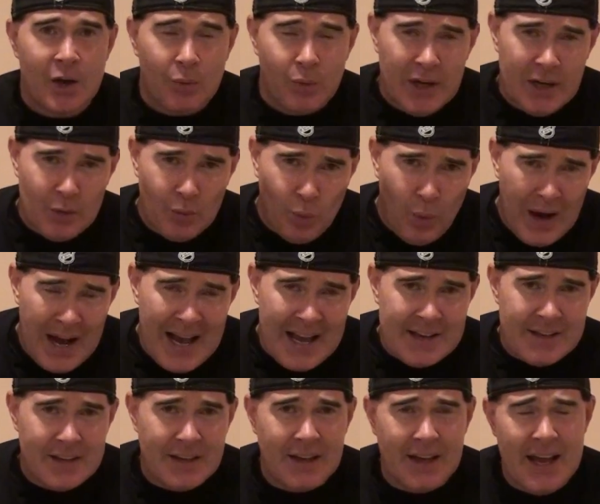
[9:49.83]
with
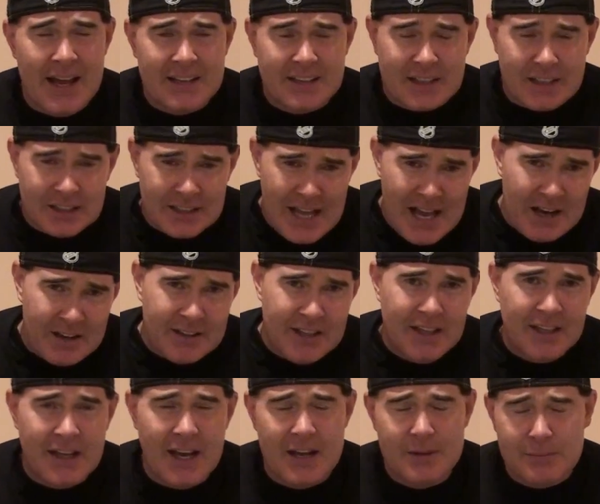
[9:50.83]
Watt and
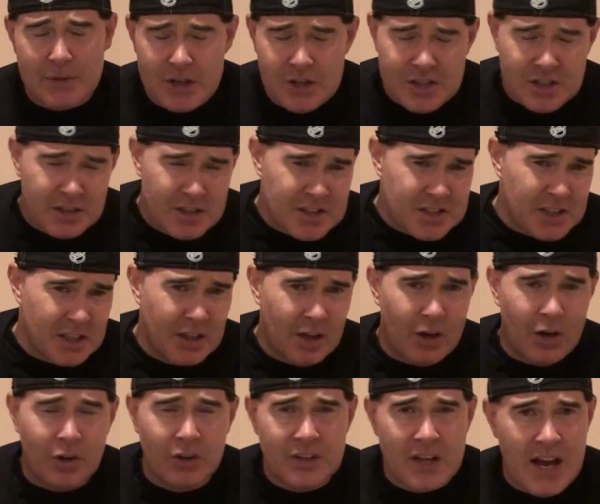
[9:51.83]
Clowney and Mercilus and the
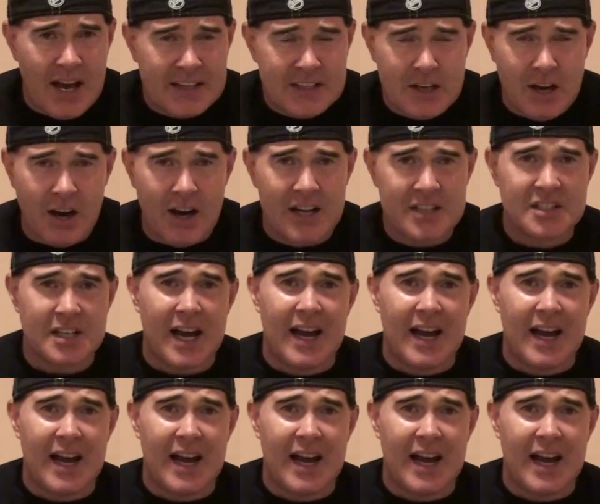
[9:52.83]
whole nine yards.